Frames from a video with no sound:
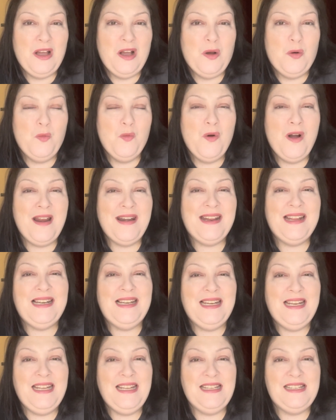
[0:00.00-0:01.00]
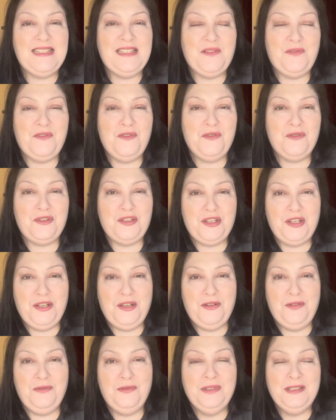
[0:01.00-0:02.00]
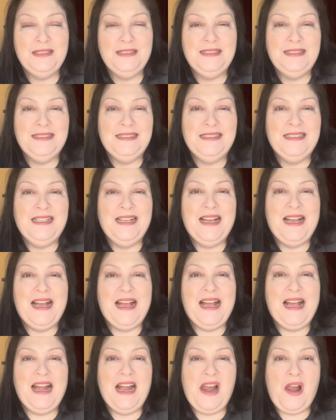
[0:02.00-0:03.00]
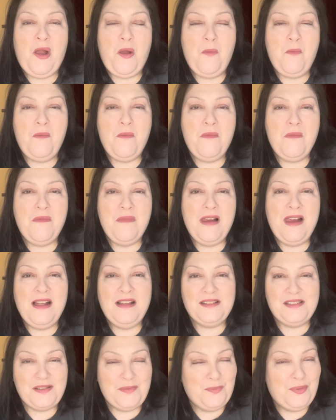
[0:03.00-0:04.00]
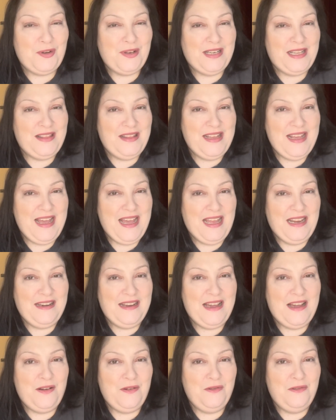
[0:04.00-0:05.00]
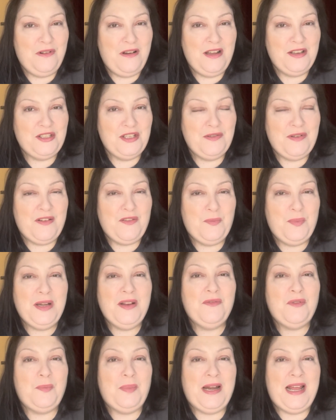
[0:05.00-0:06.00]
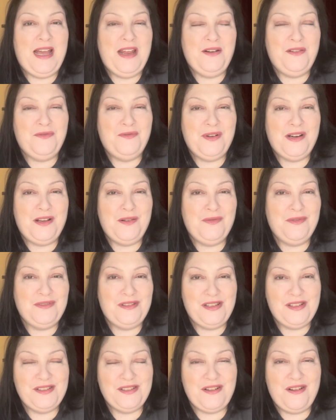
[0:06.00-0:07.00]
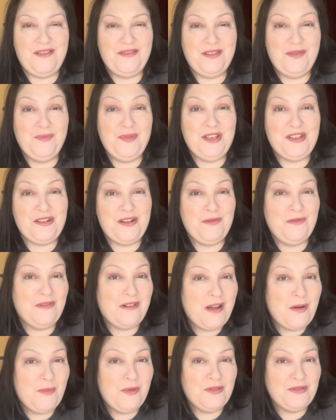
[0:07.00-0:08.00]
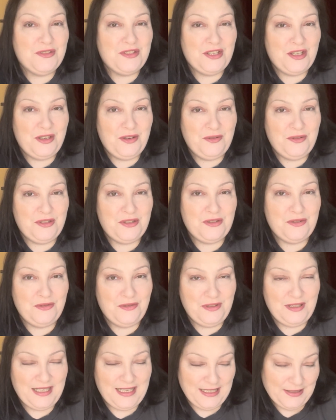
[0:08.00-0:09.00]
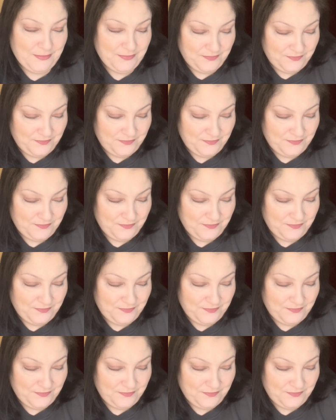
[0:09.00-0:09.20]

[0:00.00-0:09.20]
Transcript: one at least, if not two, at some point in the year. Now, I do have a bit of a plan of when I want to start them, which I will come on to shortly.